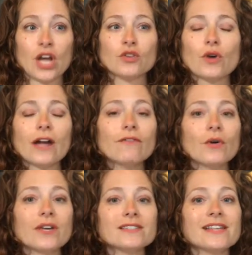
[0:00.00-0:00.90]
Try
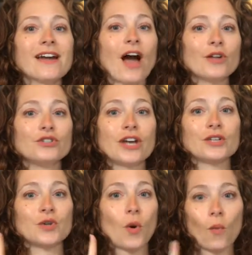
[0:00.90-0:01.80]
focusing on
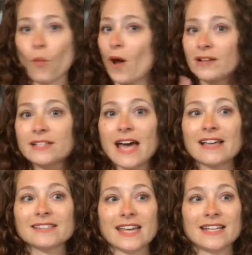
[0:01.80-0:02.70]
just one
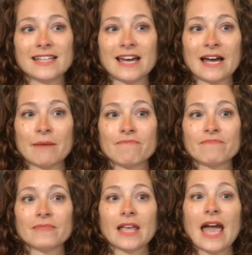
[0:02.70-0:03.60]
task at a time
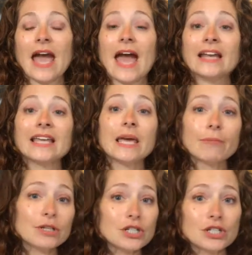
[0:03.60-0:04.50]
and
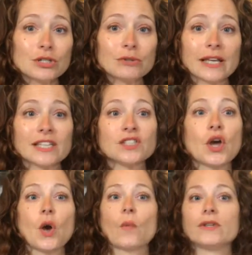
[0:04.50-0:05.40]
keep a to-do list.
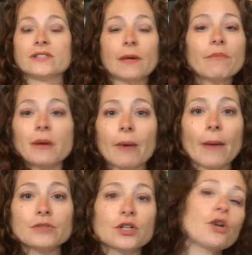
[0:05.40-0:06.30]
When something
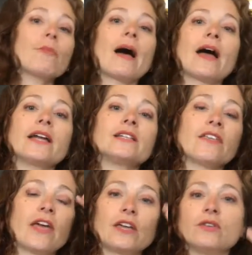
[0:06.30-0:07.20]
pops in your
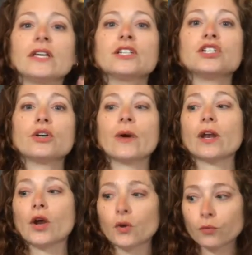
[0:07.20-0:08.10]
mind that you need to do
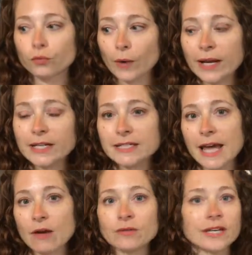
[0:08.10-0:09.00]
it, write it
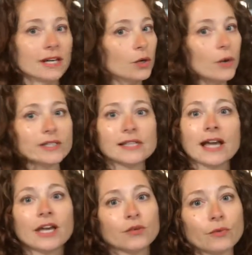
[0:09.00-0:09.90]
down, take a quick
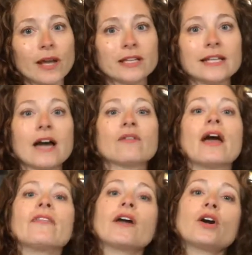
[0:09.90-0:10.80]
second, write it down,
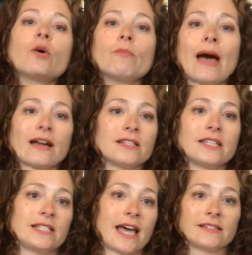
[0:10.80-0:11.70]
and then go back to
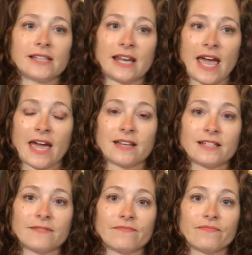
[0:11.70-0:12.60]
the task at hand.